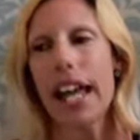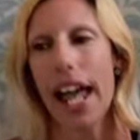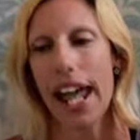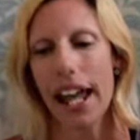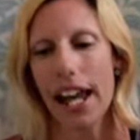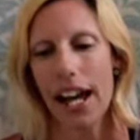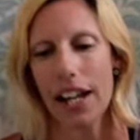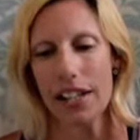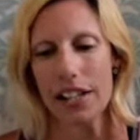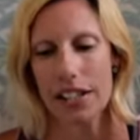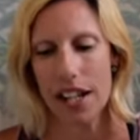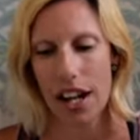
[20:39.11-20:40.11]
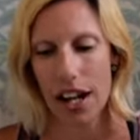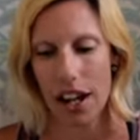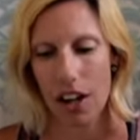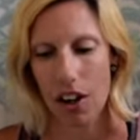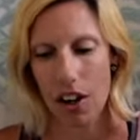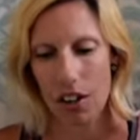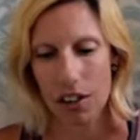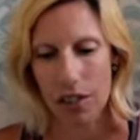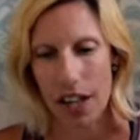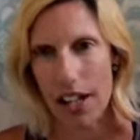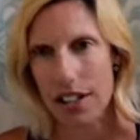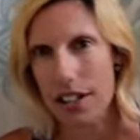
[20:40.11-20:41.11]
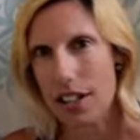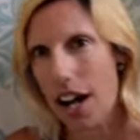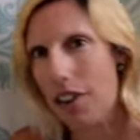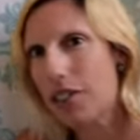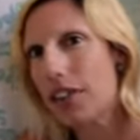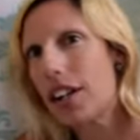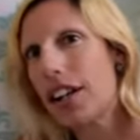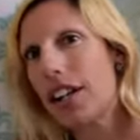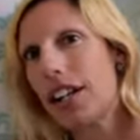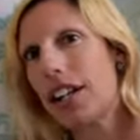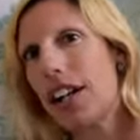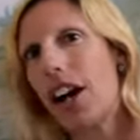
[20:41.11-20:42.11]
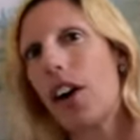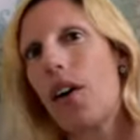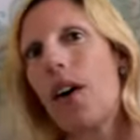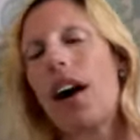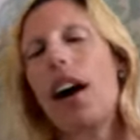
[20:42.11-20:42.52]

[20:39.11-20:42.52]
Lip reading: and all of that stuff, you know?